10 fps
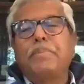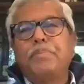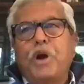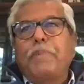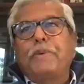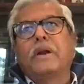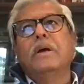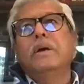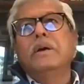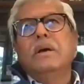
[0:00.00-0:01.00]
proper.
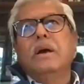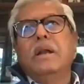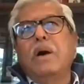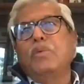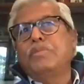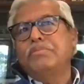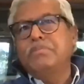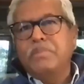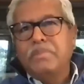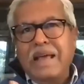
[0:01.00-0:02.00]
Now,
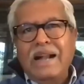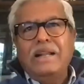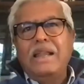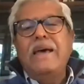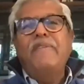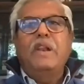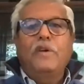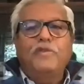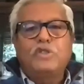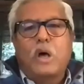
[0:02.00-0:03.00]
that level
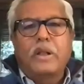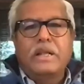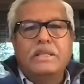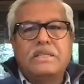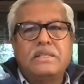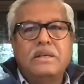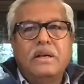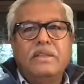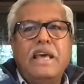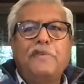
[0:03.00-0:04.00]
of
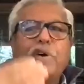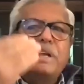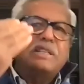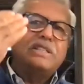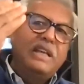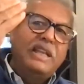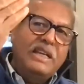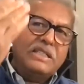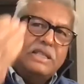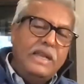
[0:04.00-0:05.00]
tolerance, therefore, has
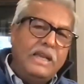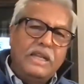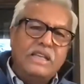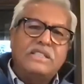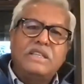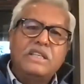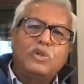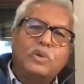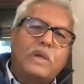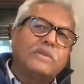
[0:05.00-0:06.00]
seriously decreased since
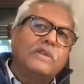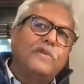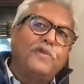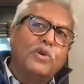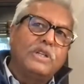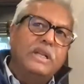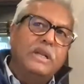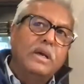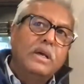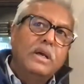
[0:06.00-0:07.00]

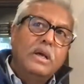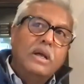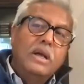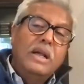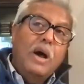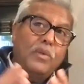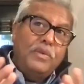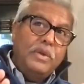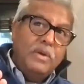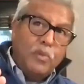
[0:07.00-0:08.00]
2014.
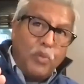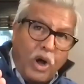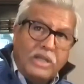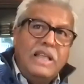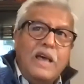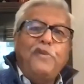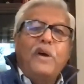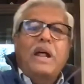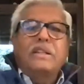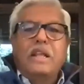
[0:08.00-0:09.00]
Now, what
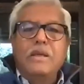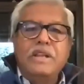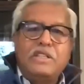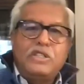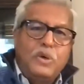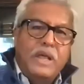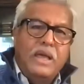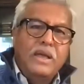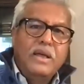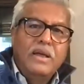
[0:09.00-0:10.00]
therefore are the limits
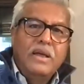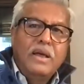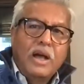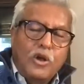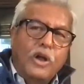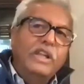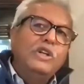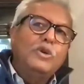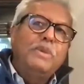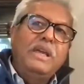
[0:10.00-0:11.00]
today?
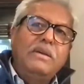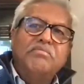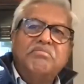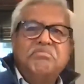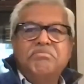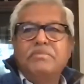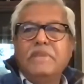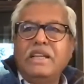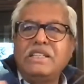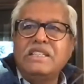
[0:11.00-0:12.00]
According to me,
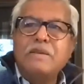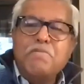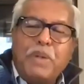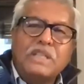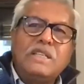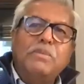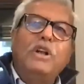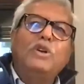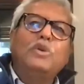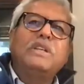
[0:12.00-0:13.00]
it is
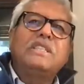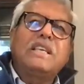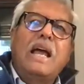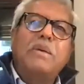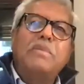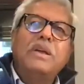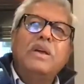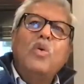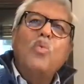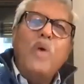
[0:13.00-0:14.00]
impossible to describe
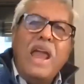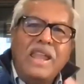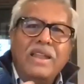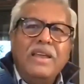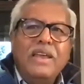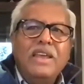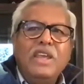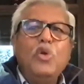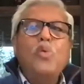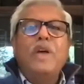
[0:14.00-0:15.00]
when
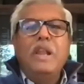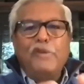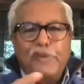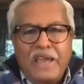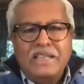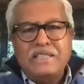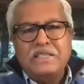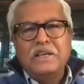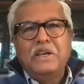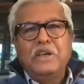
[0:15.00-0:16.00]
you will
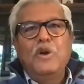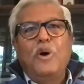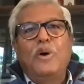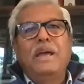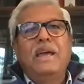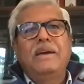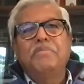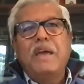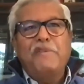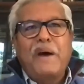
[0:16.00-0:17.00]
face you know, a